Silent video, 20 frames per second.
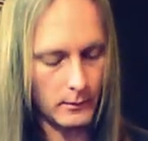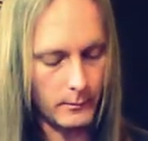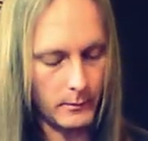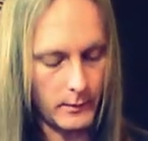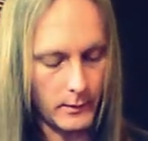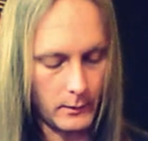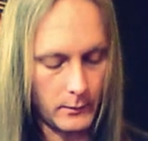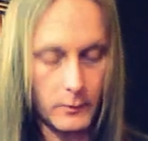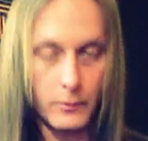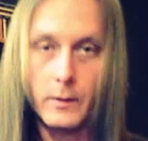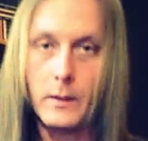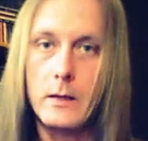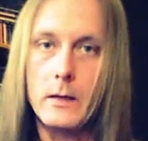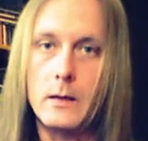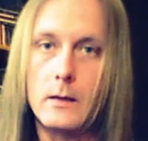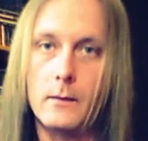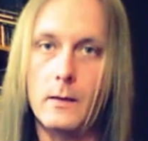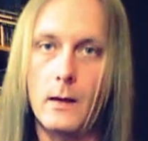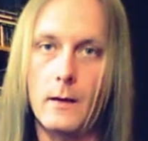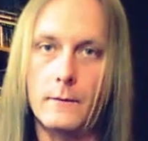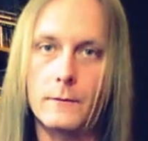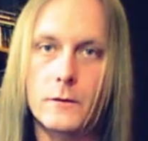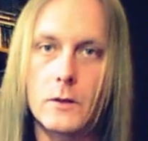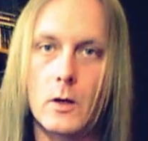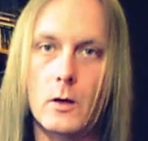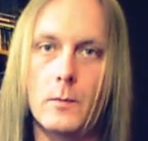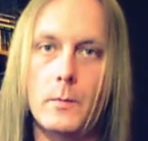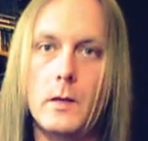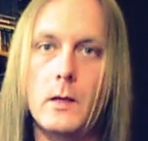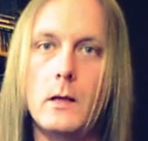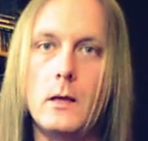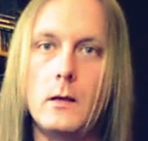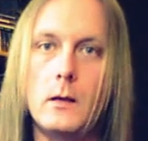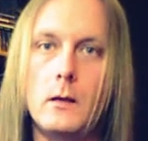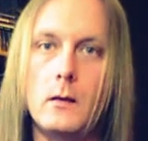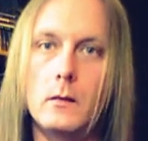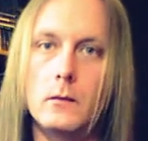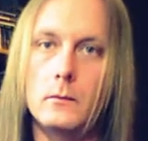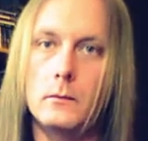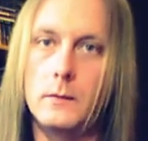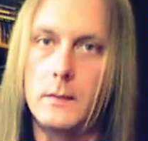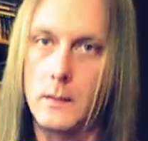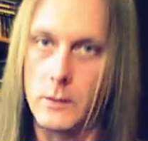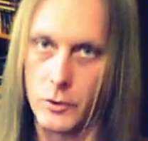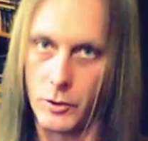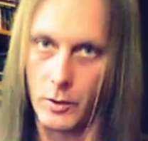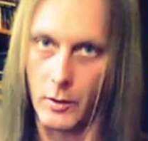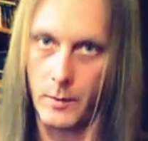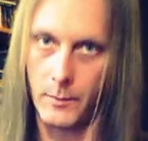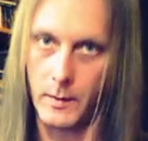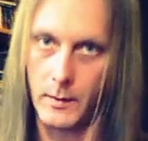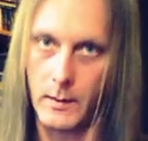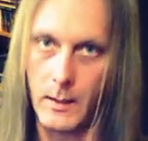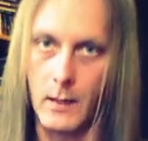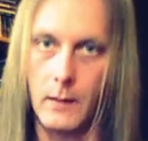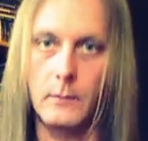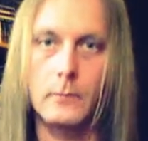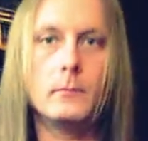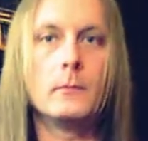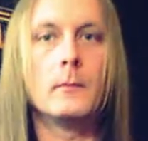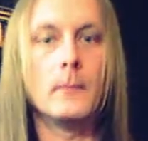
Then your E, F sharp, E, D sharp again.